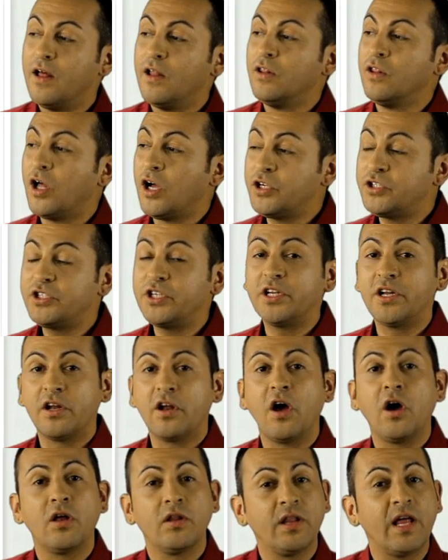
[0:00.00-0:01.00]
Launching an
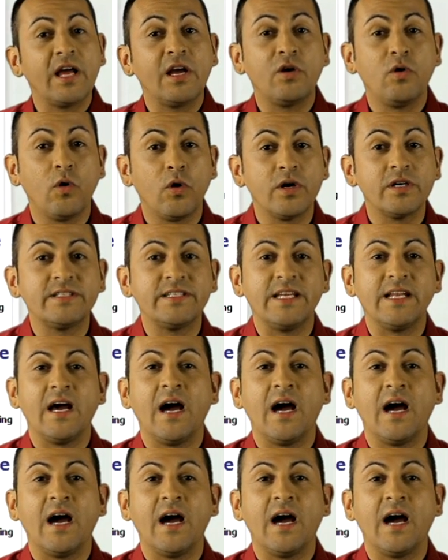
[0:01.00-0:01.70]
online course in